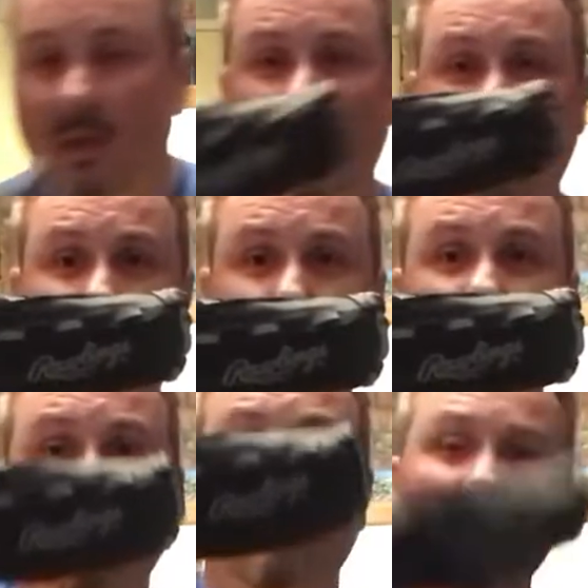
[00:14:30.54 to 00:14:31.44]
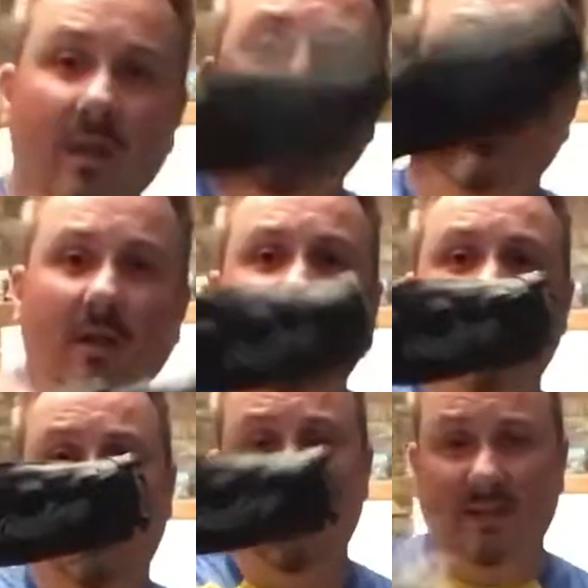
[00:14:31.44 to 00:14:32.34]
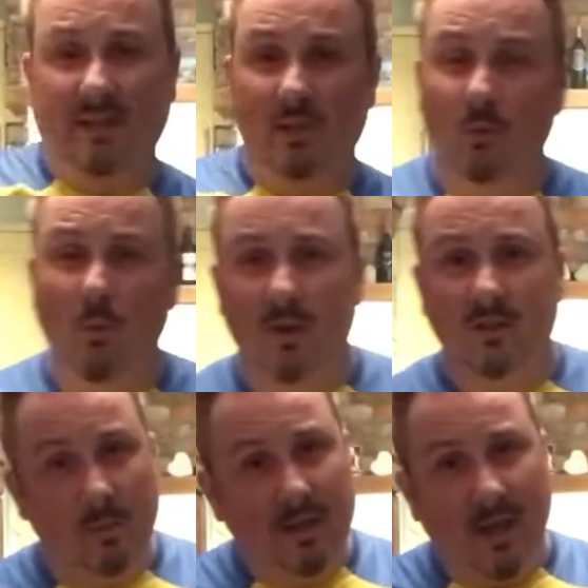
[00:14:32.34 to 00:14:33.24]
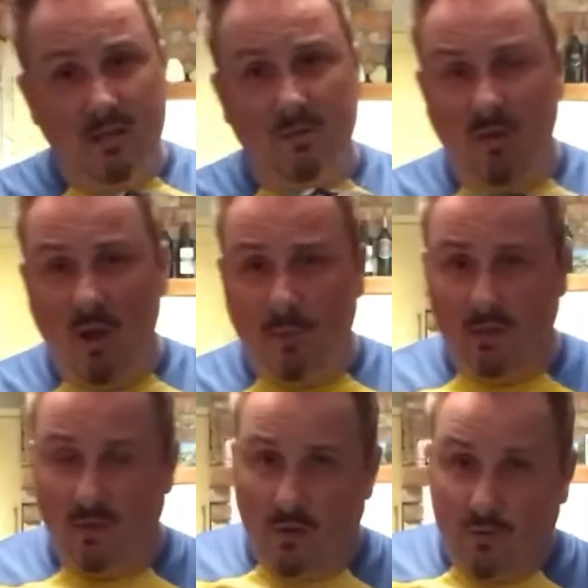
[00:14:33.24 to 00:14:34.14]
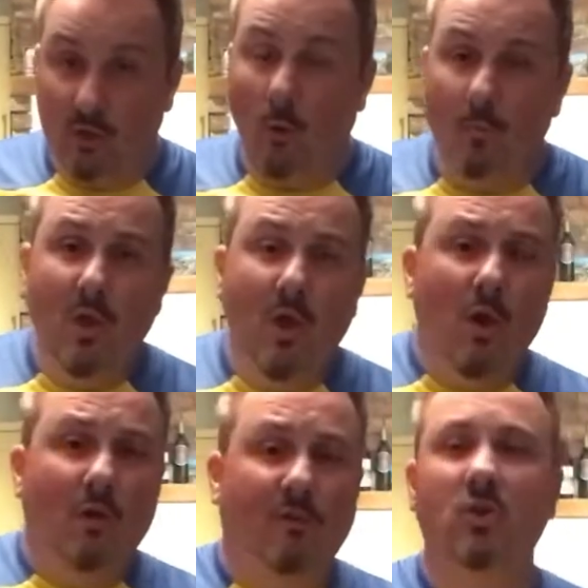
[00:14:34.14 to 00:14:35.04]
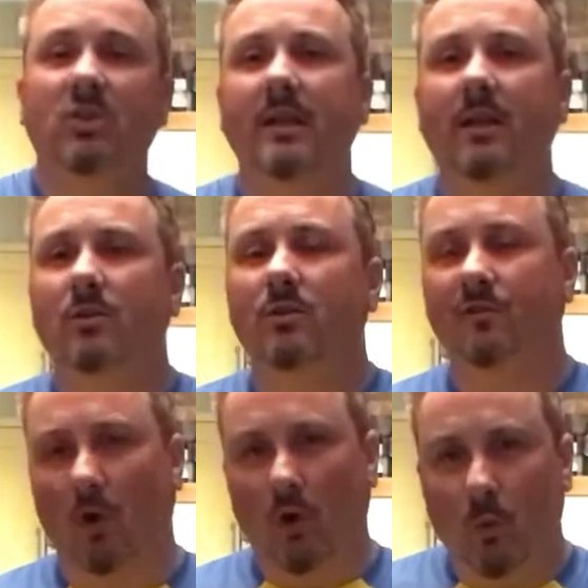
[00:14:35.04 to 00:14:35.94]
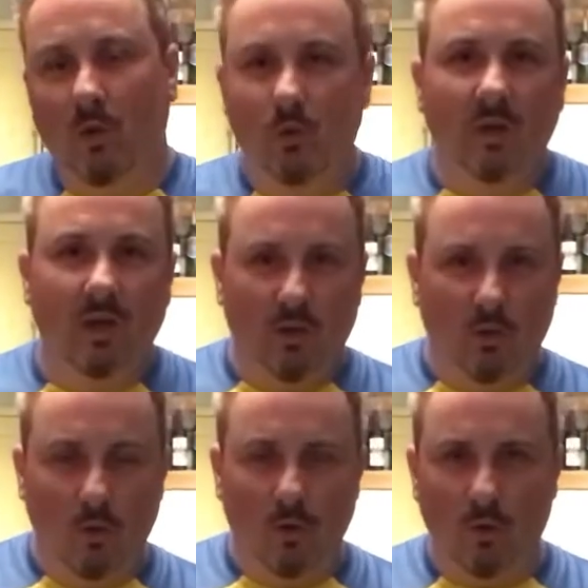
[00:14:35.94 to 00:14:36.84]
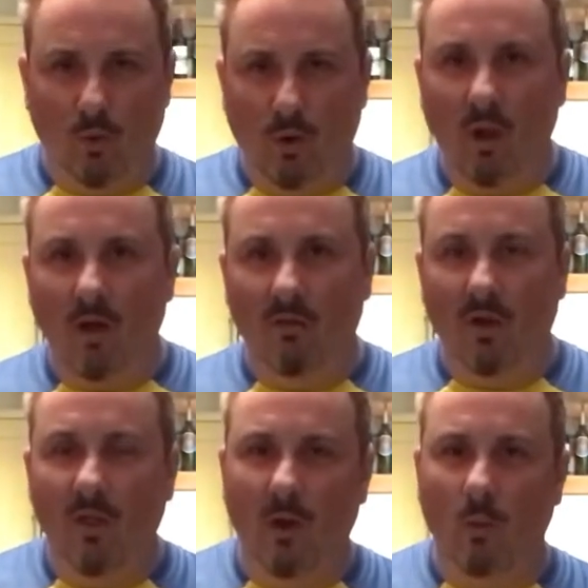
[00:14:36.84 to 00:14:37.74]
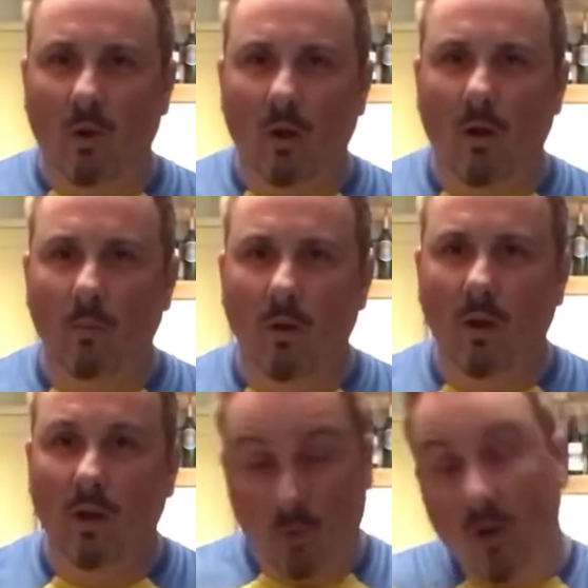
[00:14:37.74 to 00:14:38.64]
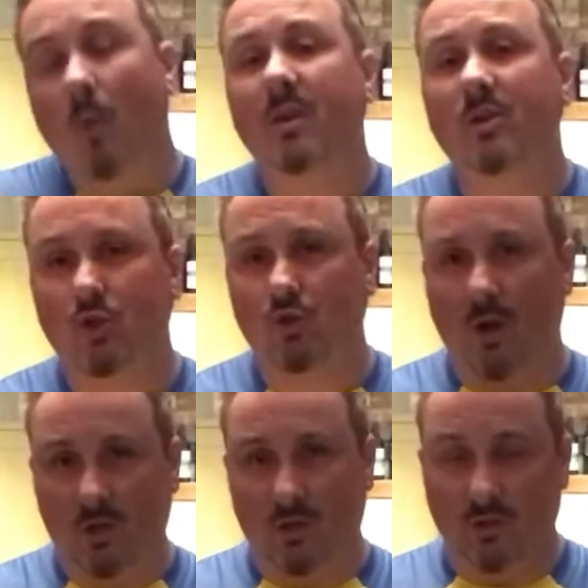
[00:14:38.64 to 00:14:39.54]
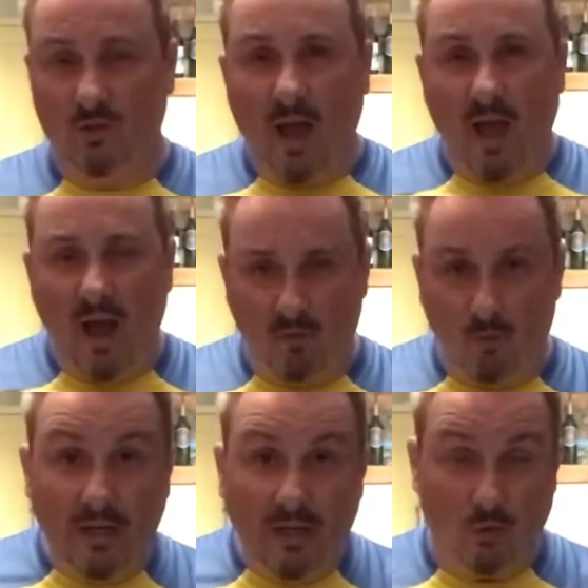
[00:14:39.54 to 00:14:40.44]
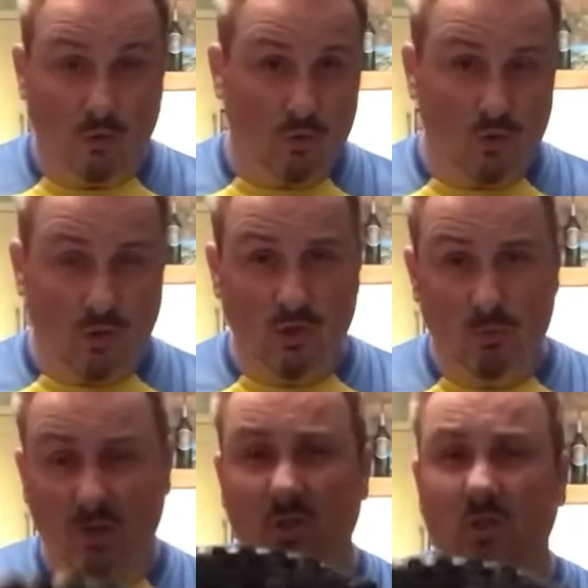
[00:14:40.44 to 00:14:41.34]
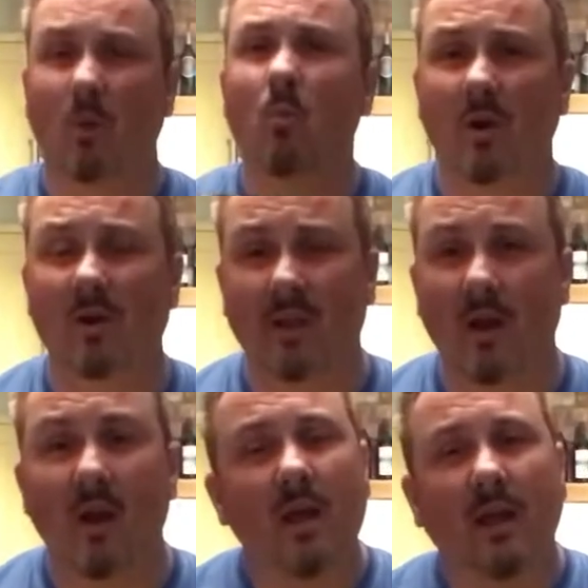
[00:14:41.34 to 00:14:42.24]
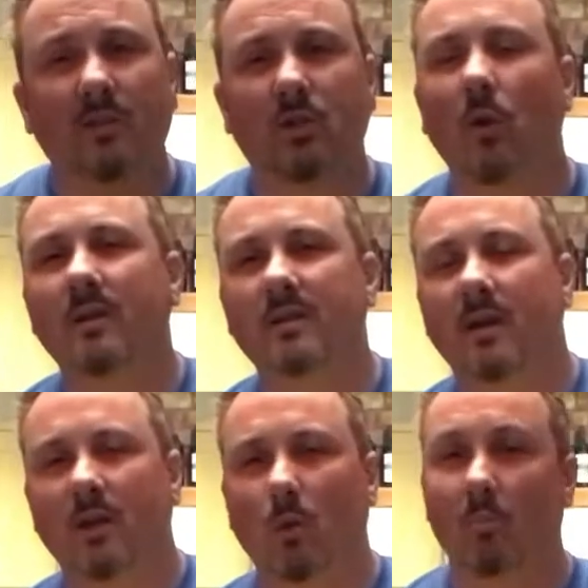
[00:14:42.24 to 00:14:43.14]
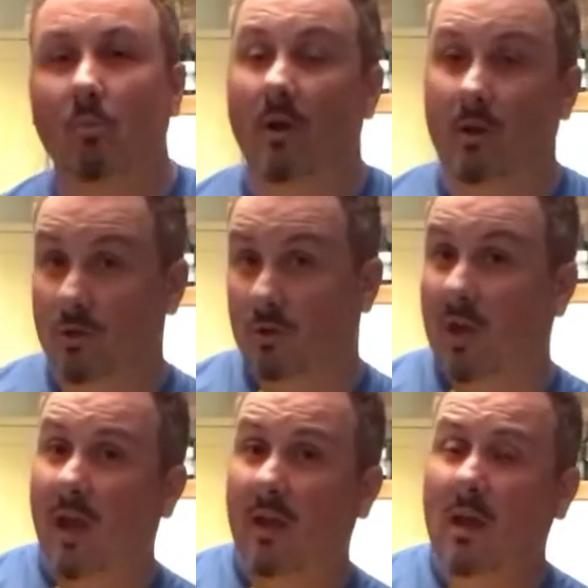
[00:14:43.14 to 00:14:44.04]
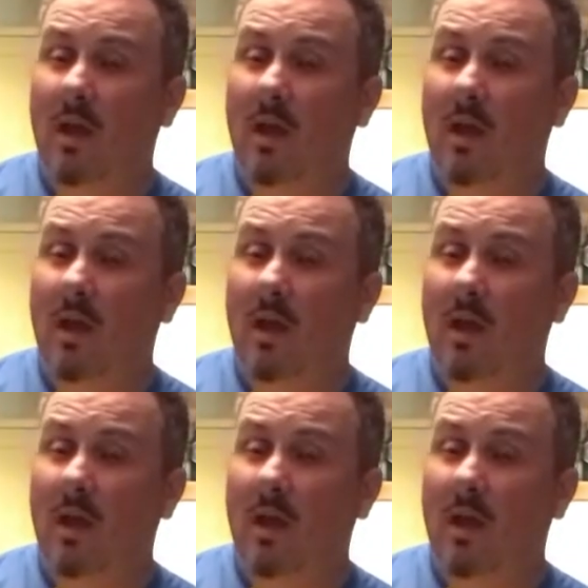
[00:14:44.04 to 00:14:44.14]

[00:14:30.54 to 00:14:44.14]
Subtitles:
like a rigid thing like this. You want it to be nice and floppy and soft. So first things first, when you get your new glove, it will come with instructions. Have a read of those instructions, because somewhere in there it's going to tell you what products you can